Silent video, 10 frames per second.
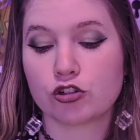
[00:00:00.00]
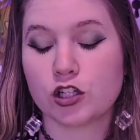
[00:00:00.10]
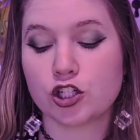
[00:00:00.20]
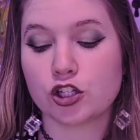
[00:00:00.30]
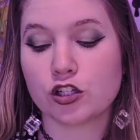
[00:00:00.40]

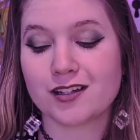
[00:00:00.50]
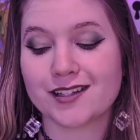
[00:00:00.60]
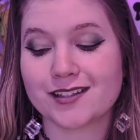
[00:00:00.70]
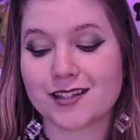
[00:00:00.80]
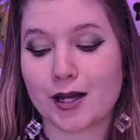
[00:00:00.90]
Creature
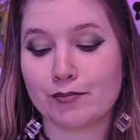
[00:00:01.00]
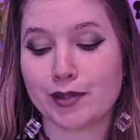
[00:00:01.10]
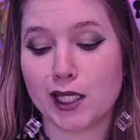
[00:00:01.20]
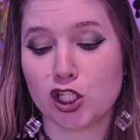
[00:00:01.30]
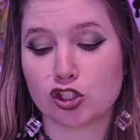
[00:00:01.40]
is a
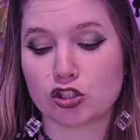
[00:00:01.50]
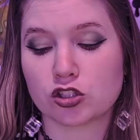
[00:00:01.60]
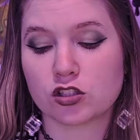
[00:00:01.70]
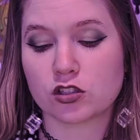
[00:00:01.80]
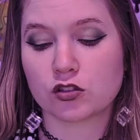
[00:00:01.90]

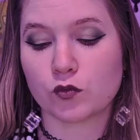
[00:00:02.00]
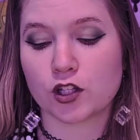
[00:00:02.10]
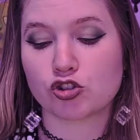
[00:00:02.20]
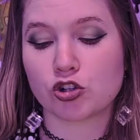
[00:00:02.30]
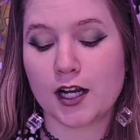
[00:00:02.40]
beast
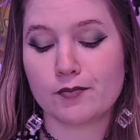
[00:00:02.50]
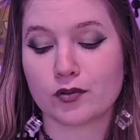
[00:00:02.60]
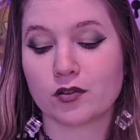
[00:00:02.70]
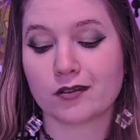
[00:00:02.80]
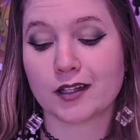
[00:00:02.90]
with
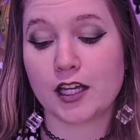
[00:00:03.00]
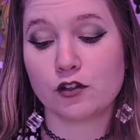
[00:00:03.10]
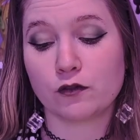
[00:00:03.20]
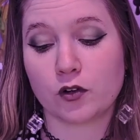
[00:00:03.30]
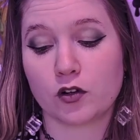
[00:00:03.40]
Trample,
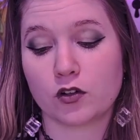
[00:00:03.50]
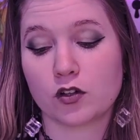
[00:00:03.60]
Landfall.